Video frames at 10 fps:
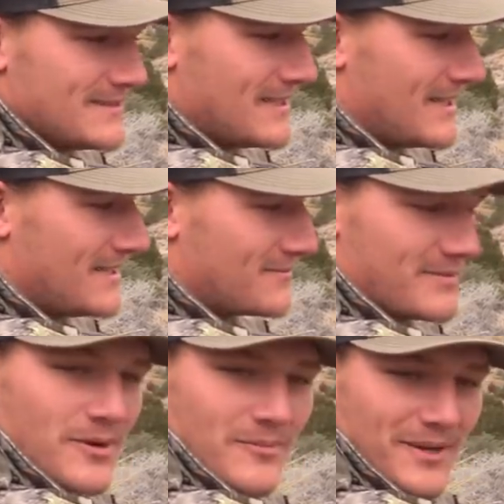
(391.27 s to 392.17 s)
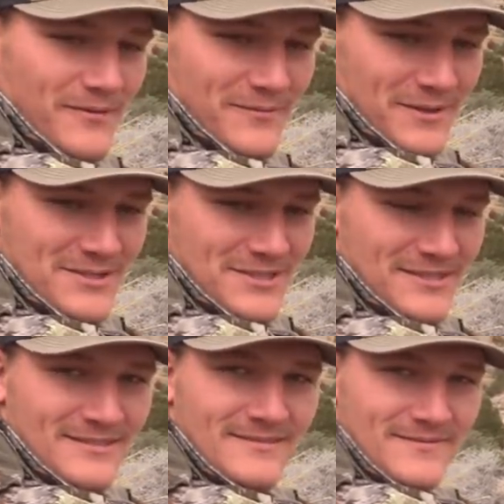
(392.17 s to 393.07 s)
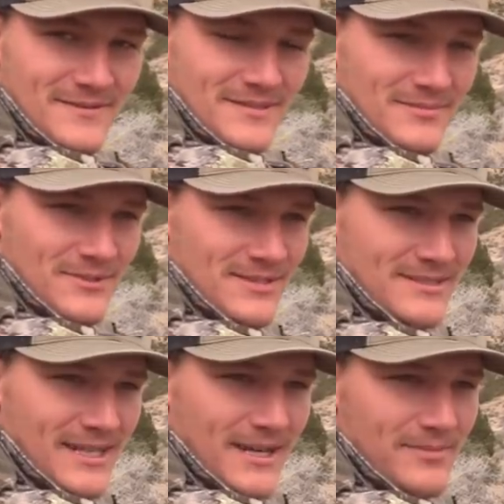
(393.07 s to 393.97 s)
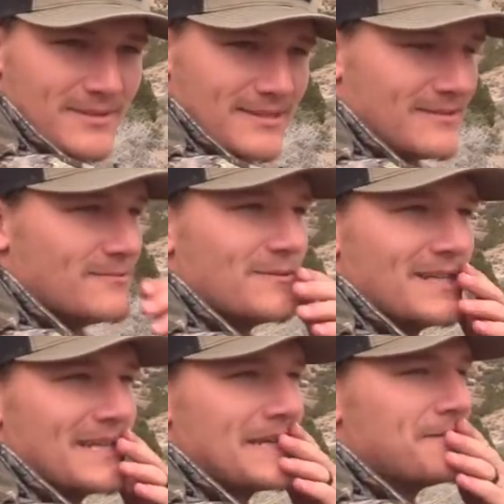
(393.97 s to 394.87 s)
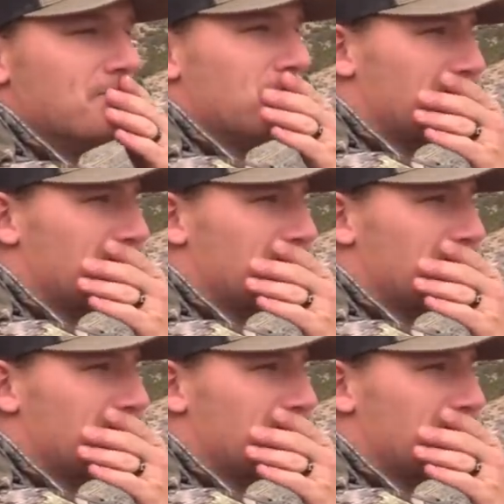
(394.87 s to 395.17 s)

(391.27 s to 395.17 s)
Remote malfunction for some reason happened, and we didn't get him.